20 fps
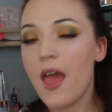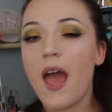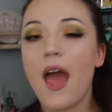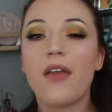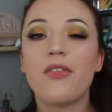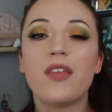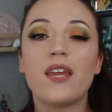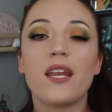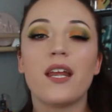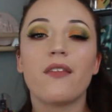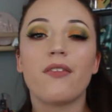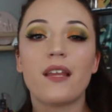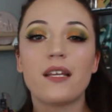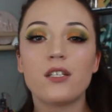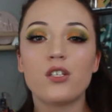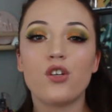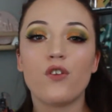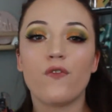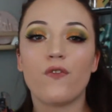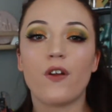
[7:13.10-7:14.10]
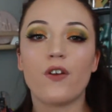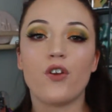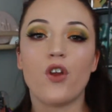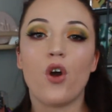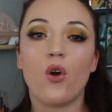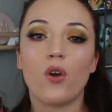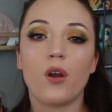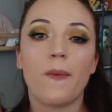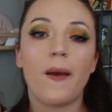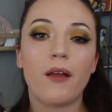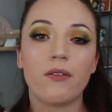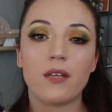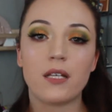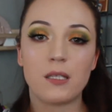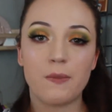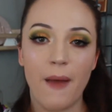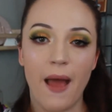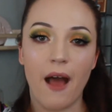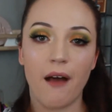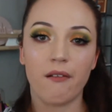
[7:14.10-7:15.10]
And then unless you've known about
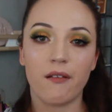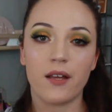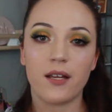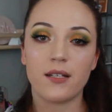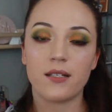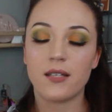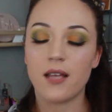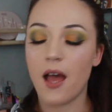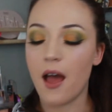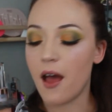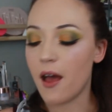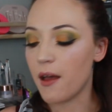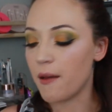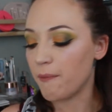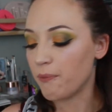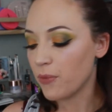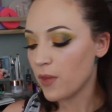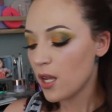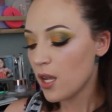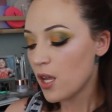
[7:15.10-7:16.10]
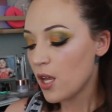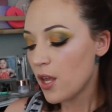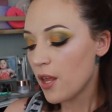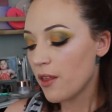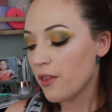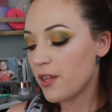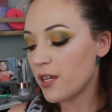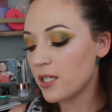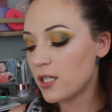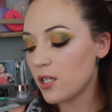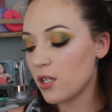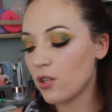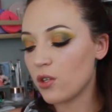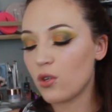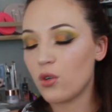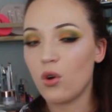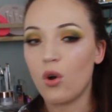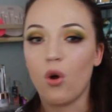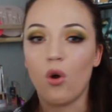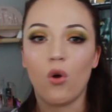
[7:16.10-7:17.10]
this palette, um, this
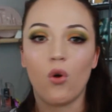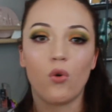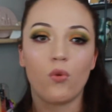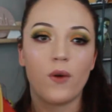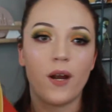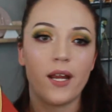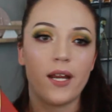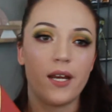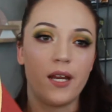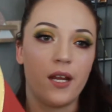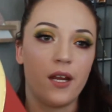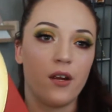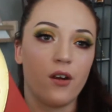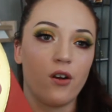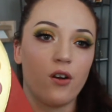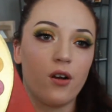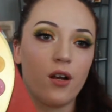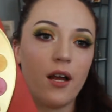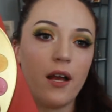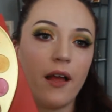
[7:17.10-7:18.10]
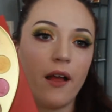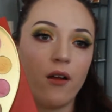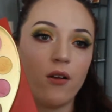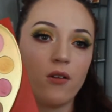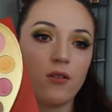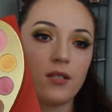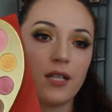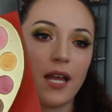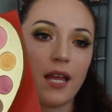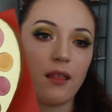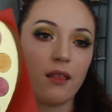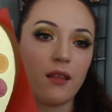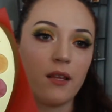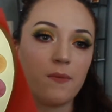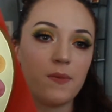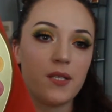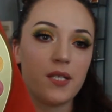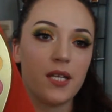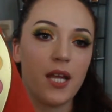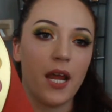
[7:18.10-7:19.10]
little hole right here held a
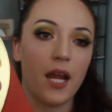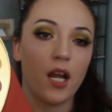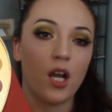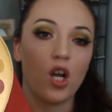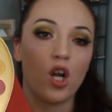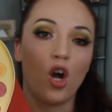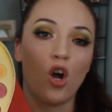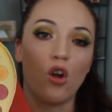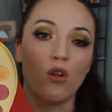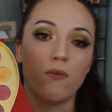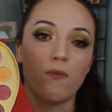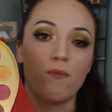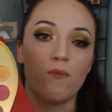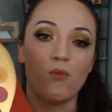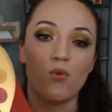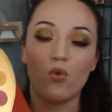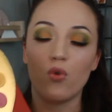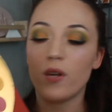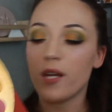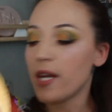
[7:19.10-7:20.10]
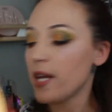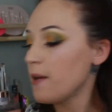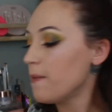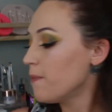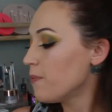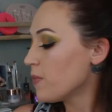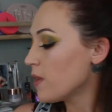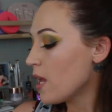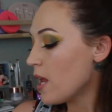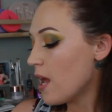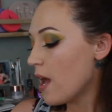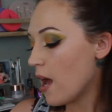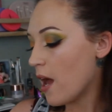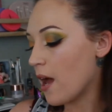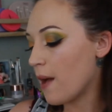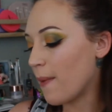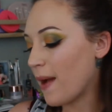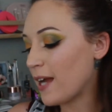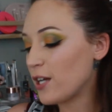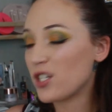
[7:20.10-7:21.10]
lipstick called Moody.
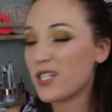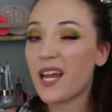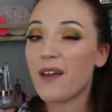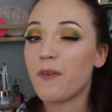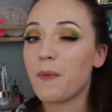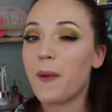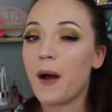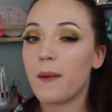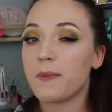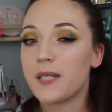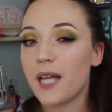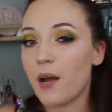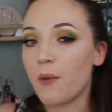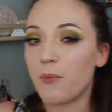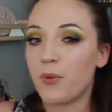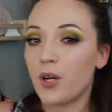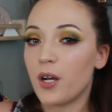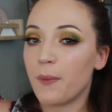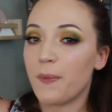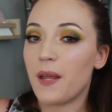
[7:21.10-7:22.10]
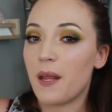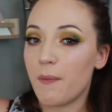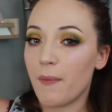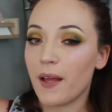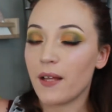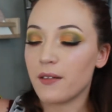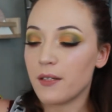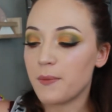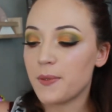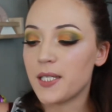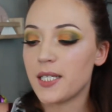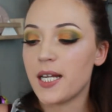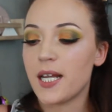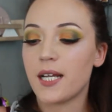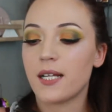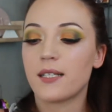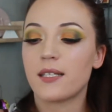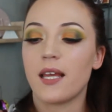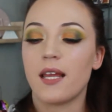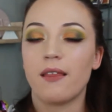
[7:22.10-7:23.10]
Um, I just have it popped out and put up in my
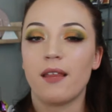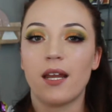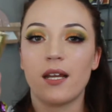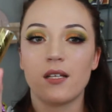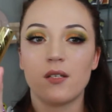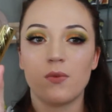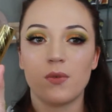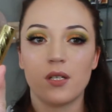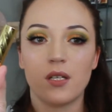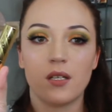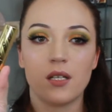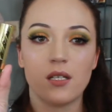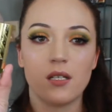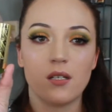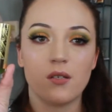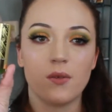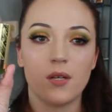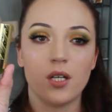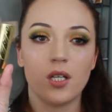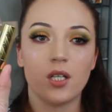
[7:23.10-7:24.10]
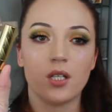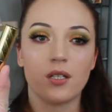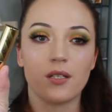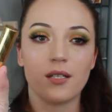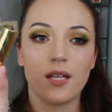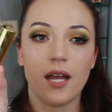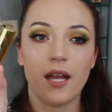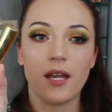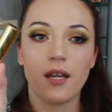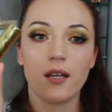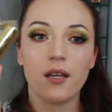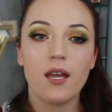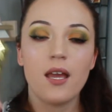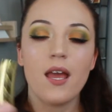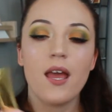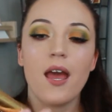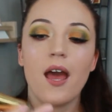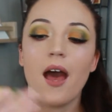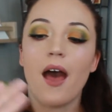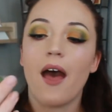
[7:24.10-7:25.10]
lipsticks. And that is what, this is what it looks like.
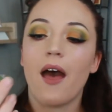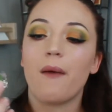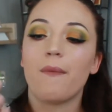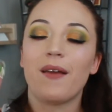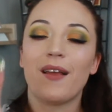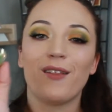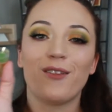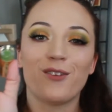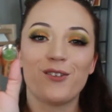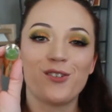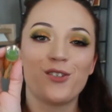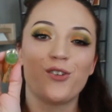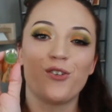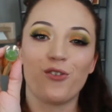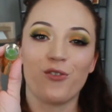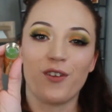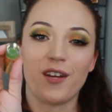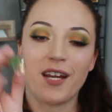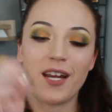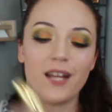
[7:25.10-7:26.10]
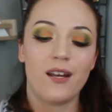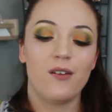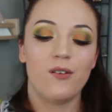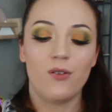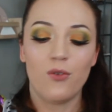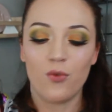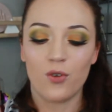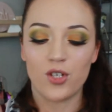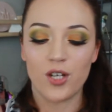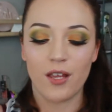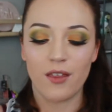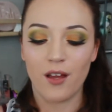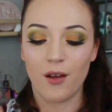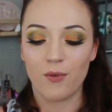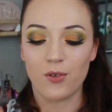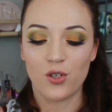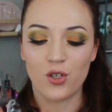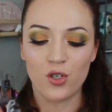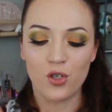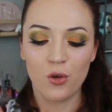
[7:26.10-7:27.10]
Um, it looks green, which I thought
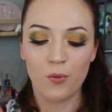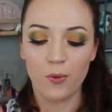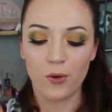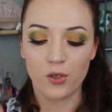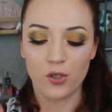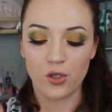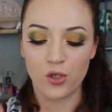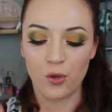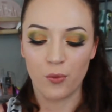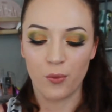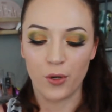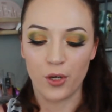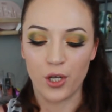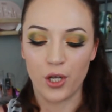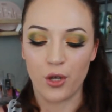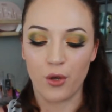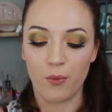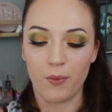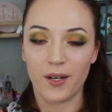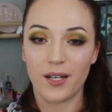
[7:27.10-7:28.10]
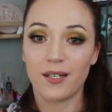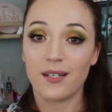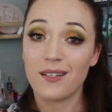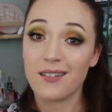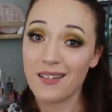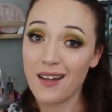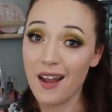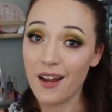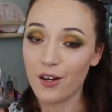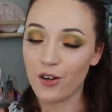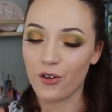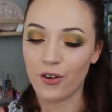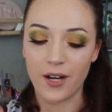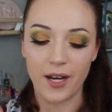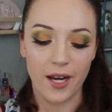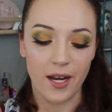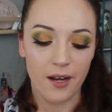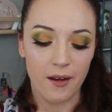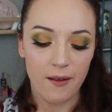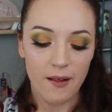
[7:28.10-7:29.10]
was super, super cute, but it is not
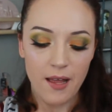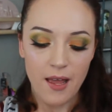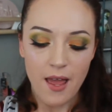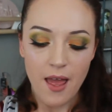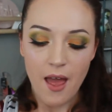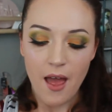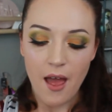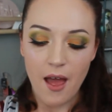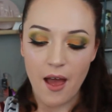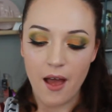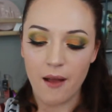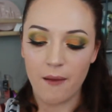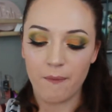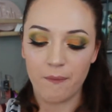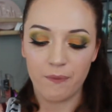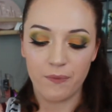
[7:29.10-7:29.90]
green. Um,